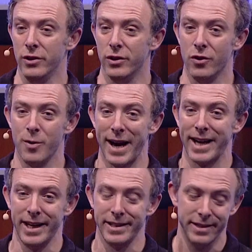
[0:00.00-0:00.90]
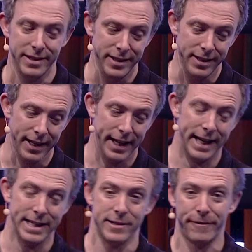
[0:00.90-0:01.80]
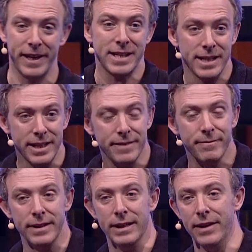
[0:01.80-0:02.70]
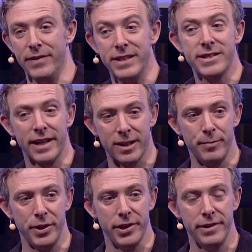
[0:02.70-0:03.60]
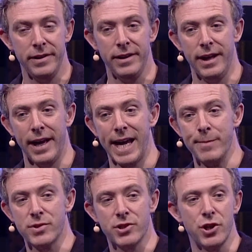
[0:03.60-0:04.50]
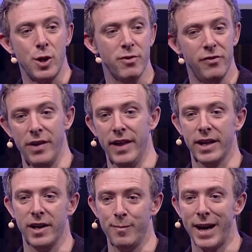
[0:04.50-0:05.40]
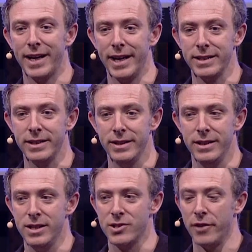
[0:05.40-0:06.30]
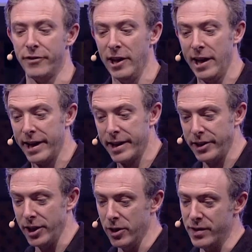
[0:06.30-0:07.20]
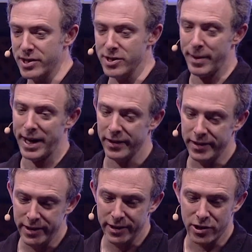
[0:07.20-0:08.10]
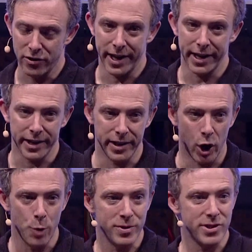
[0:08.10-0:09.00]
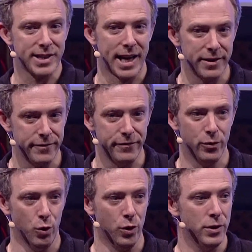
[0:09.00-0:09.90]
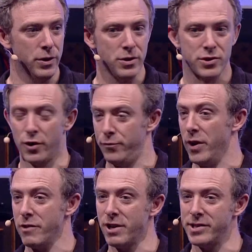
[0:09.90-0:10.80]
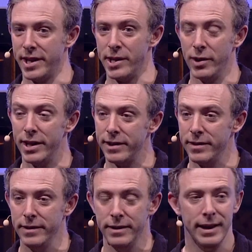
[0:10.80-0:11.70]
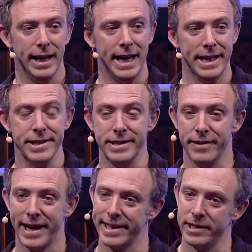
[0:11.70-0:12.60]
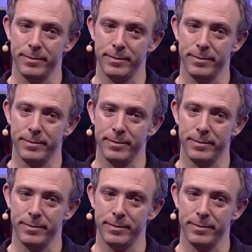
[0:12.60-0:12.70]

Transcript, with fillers: on the back end. And Dfinity, uh, the internet computer, aims to provide that kind of back end. So if you like, you know, this is about creating an open standard for software that runs anywhere, and that'll